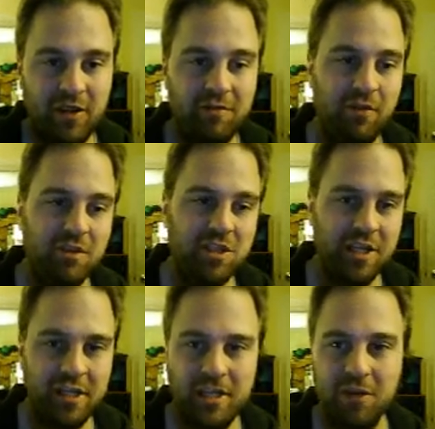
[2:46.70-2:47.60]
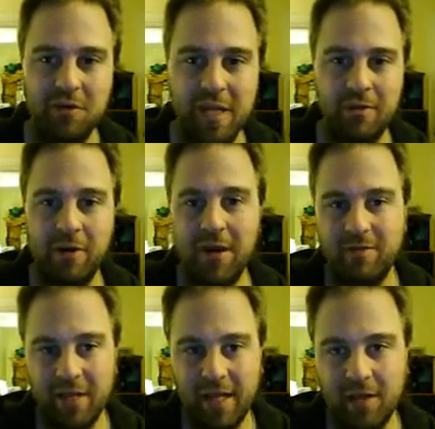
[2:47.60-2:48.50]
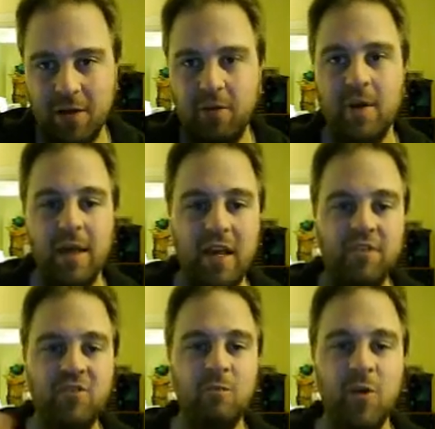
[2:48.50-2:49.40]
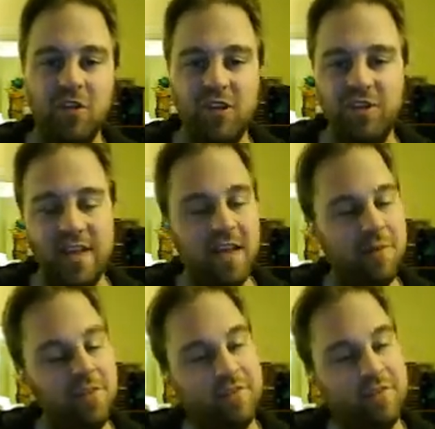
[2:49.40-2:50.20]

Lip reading: Unfortunately, you don't get them right off the get-go. It works as the elements